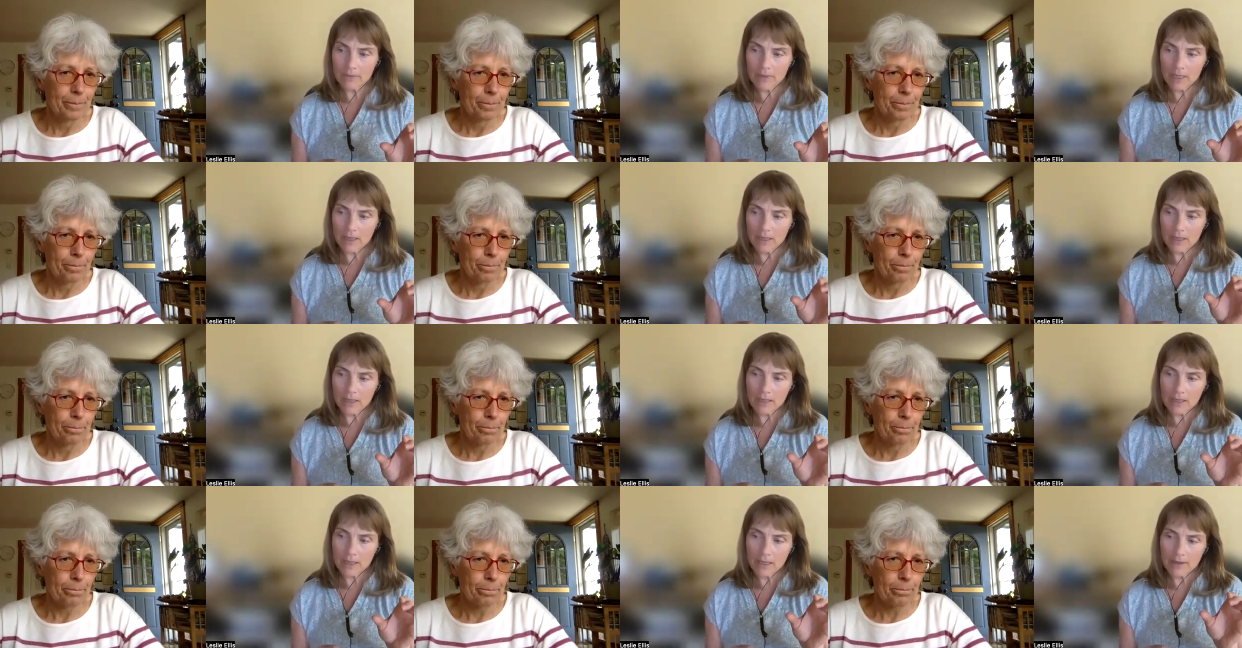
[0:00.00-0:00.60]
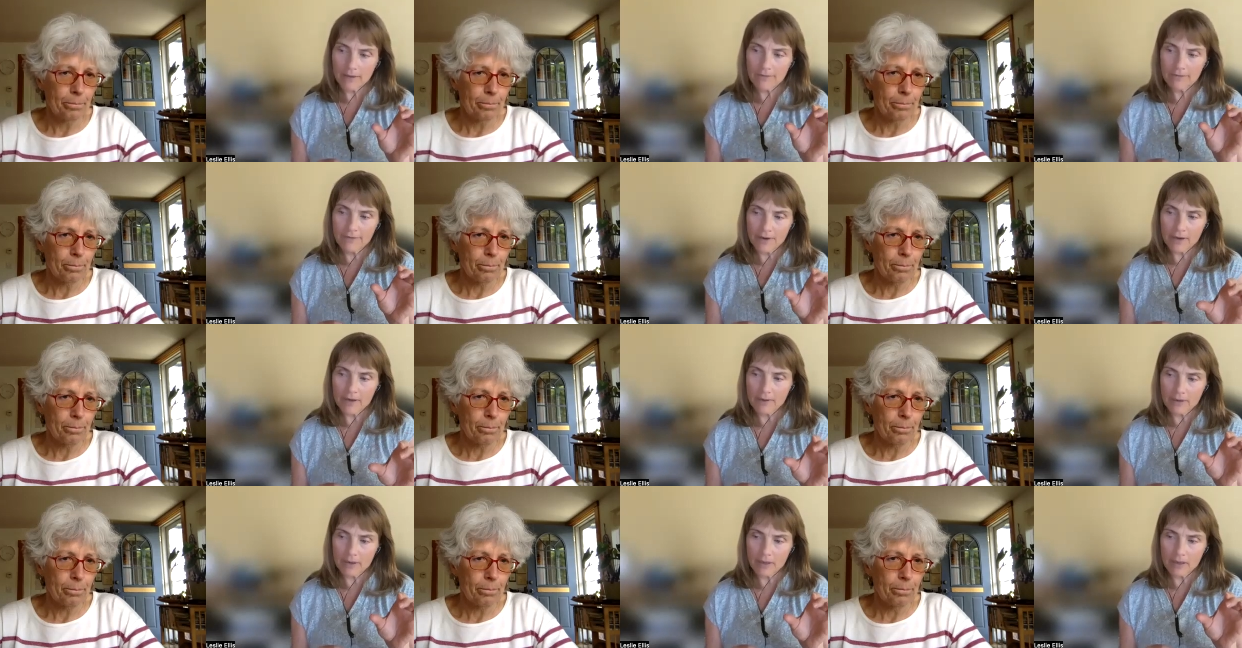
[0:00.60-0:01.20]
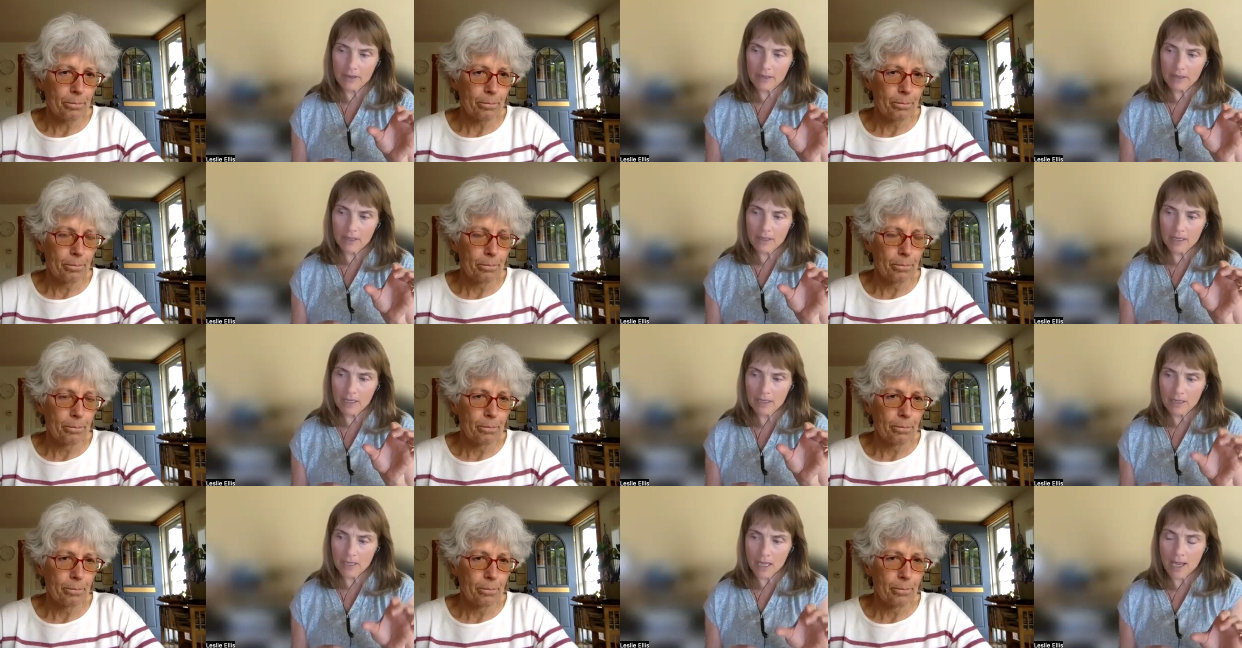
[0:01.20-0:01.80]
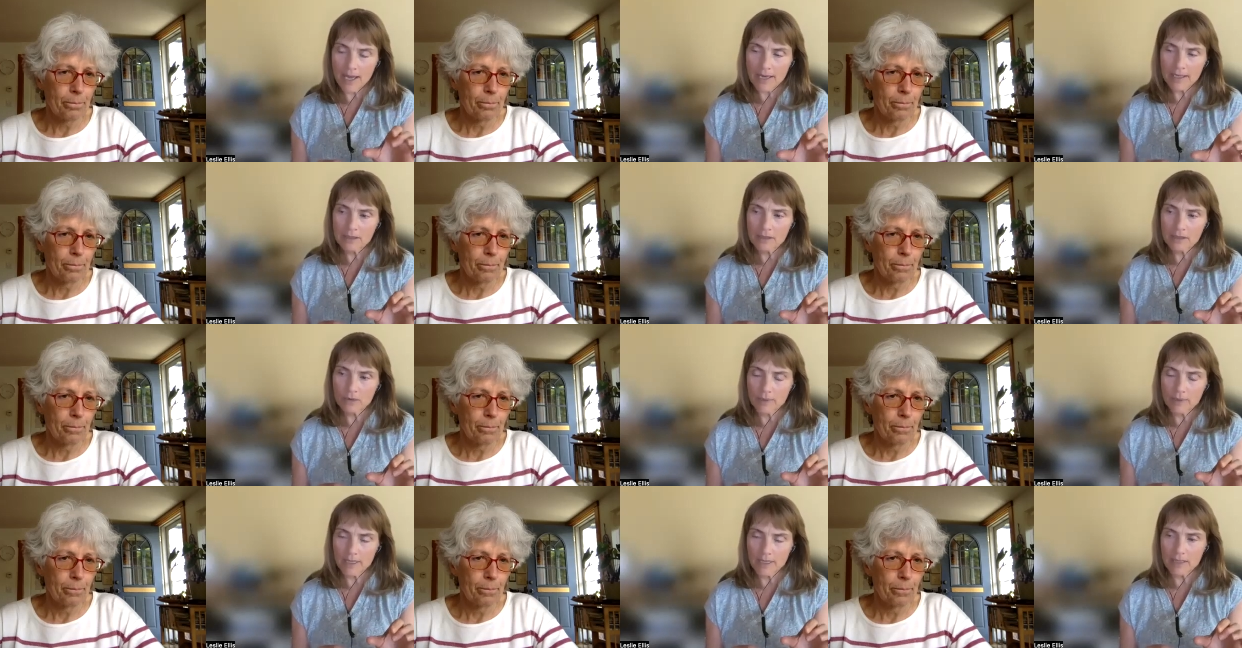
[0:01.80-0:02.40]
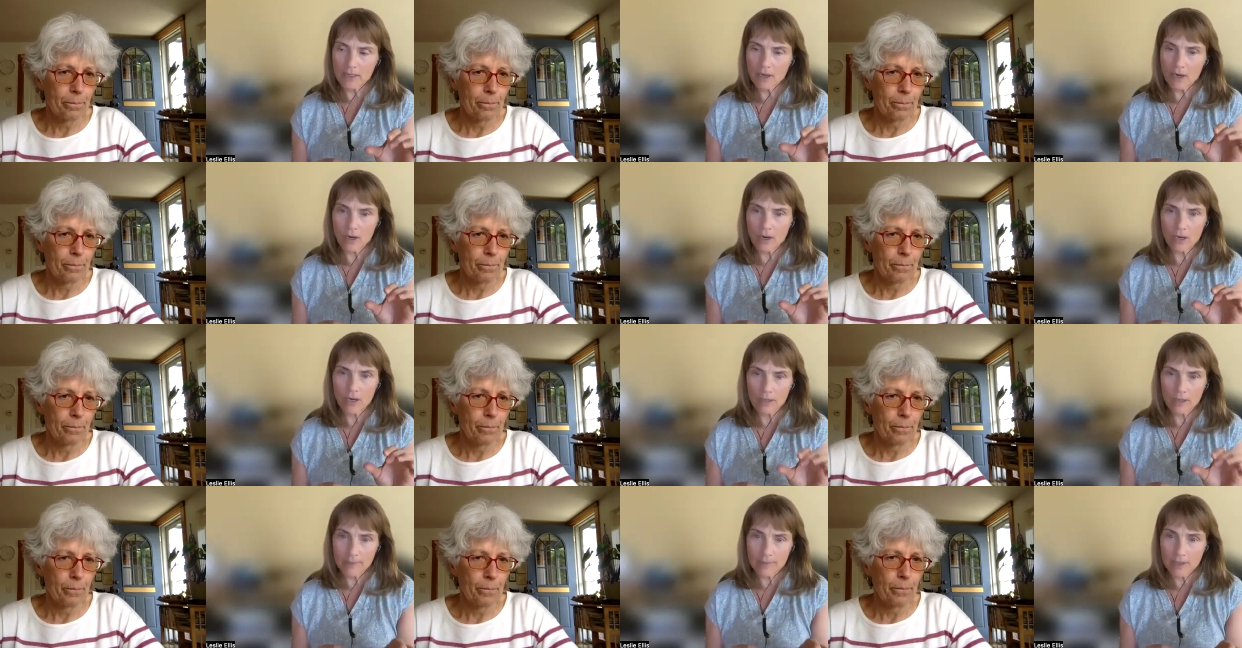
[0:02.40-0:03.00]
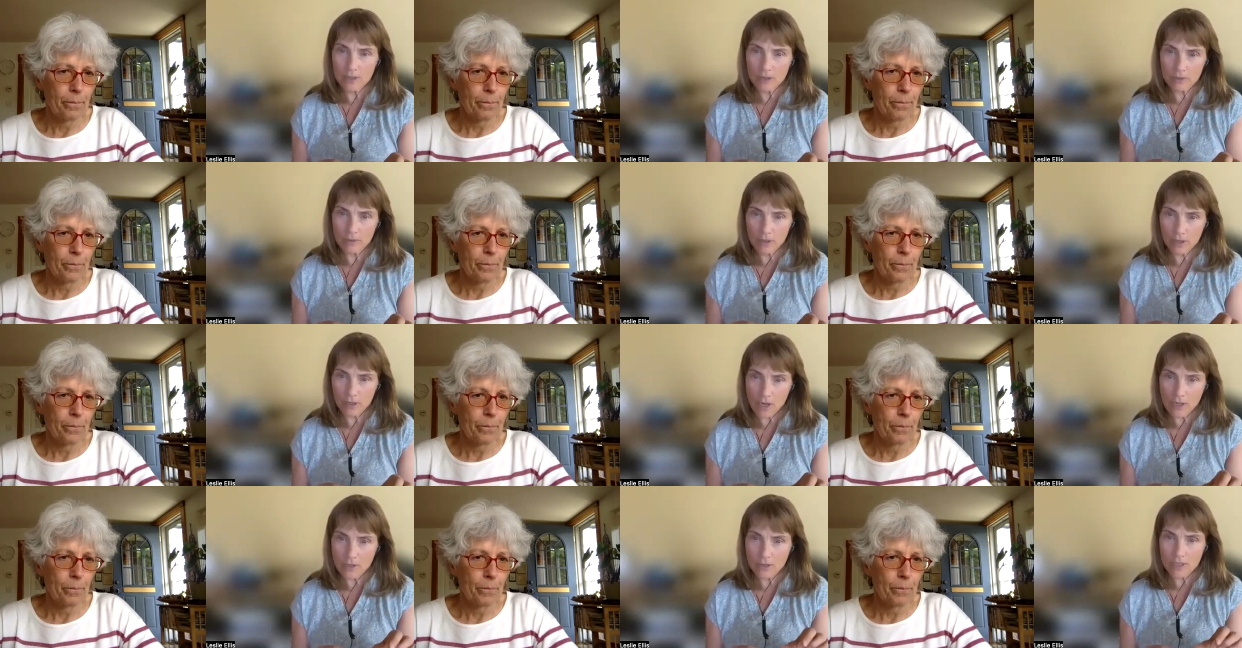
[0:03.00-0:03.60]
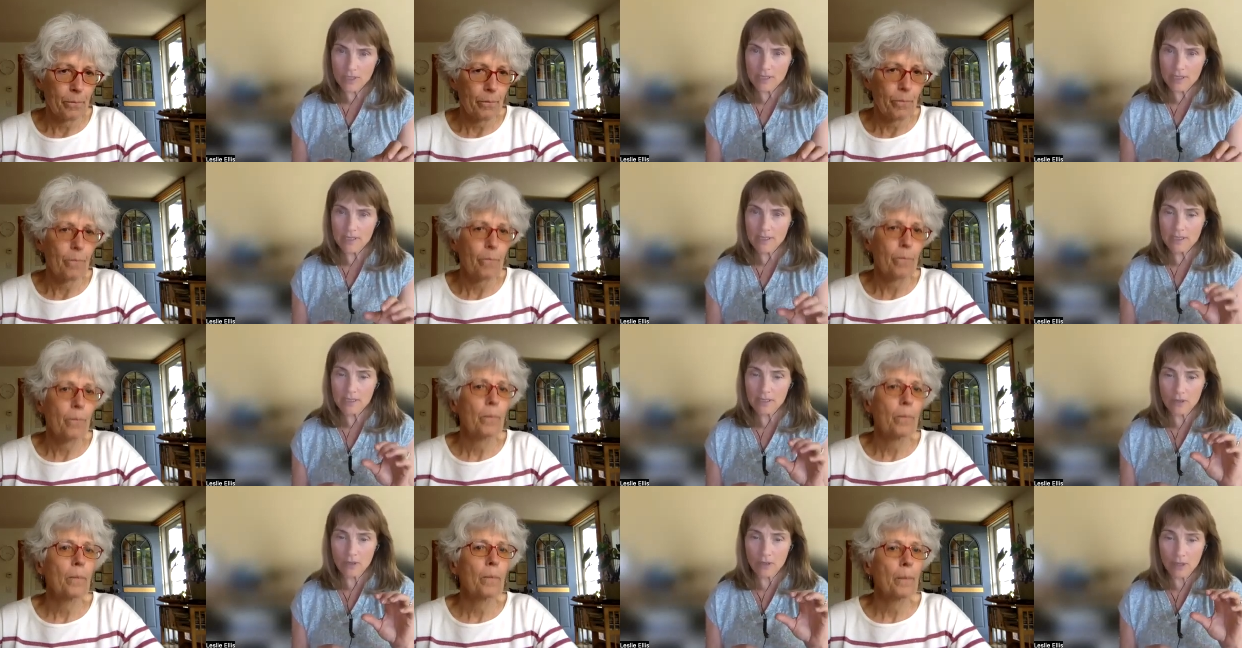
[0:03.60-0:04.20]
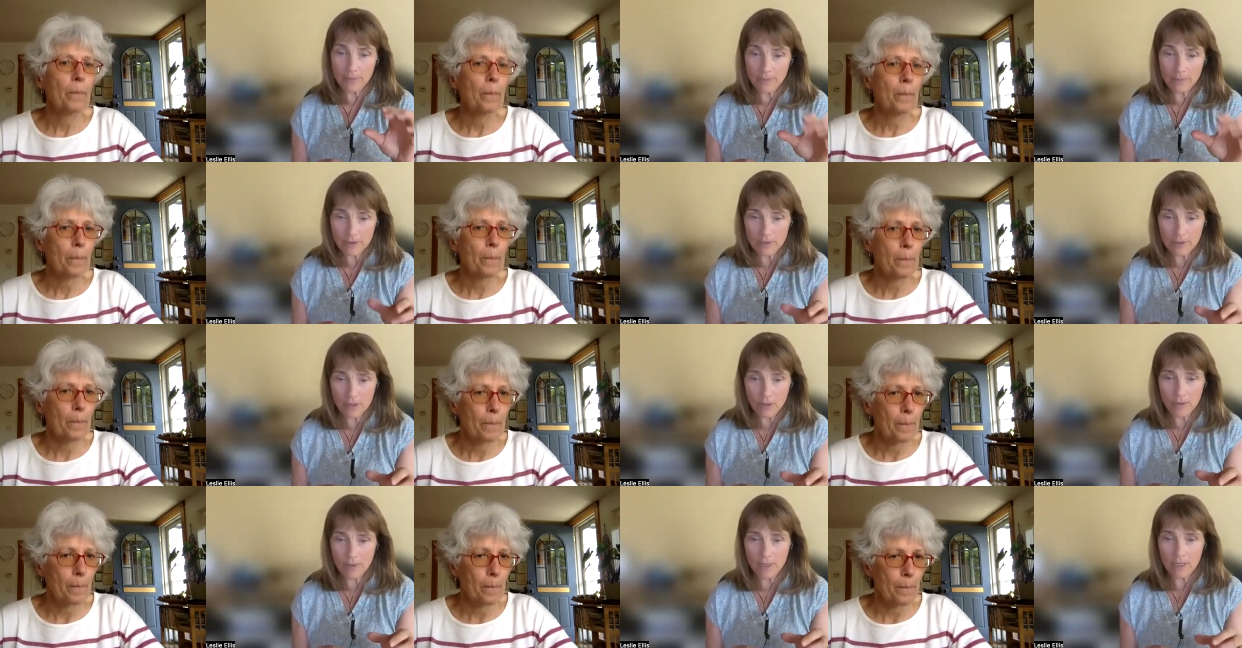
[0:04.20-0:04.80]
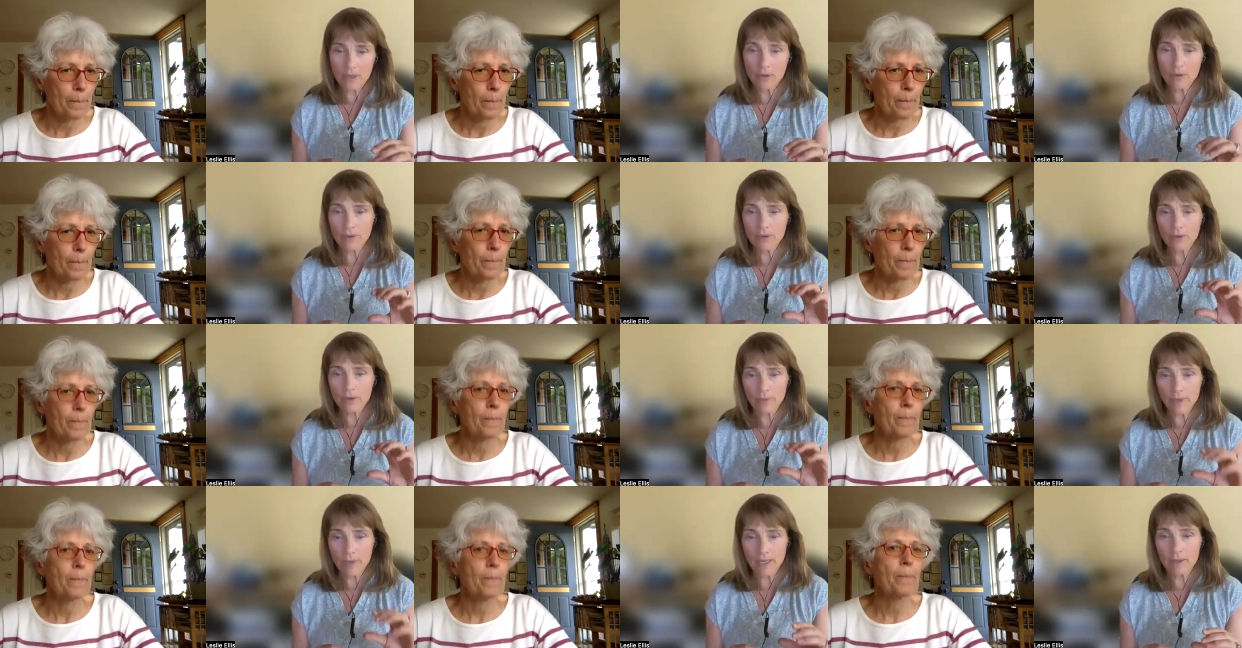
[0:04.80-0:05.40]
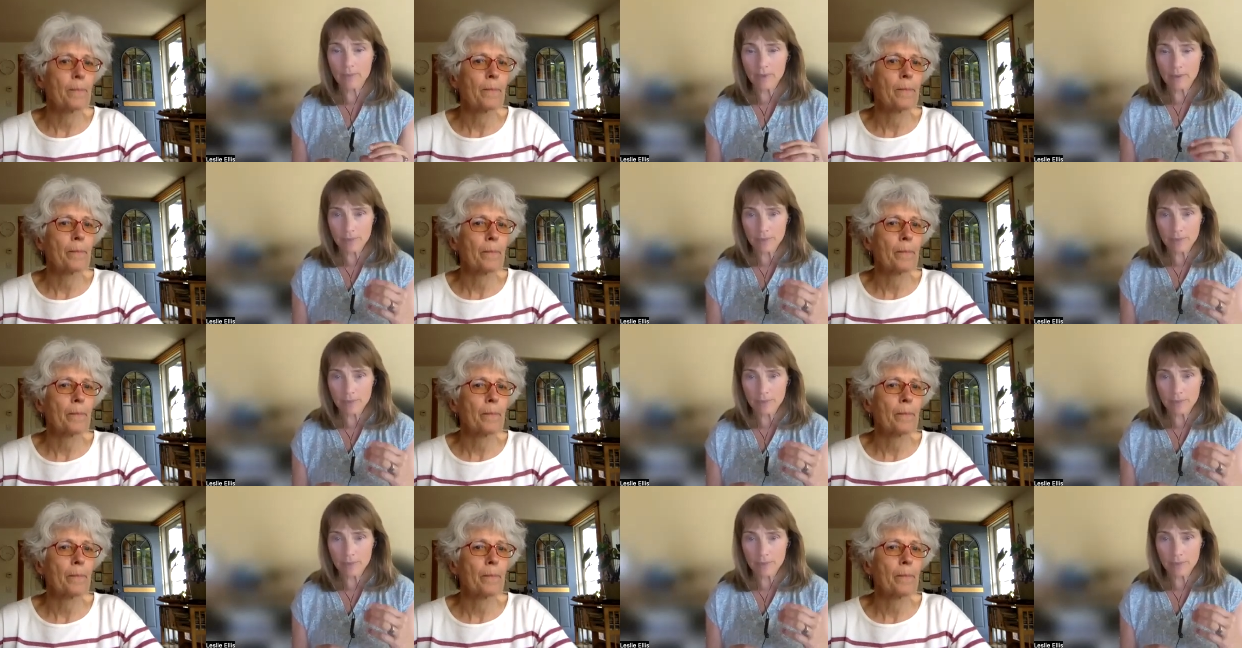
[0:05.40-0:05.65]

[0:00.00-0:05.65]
Speaker 1: a, a very aligned with our habitual consciousness or our persona or the way we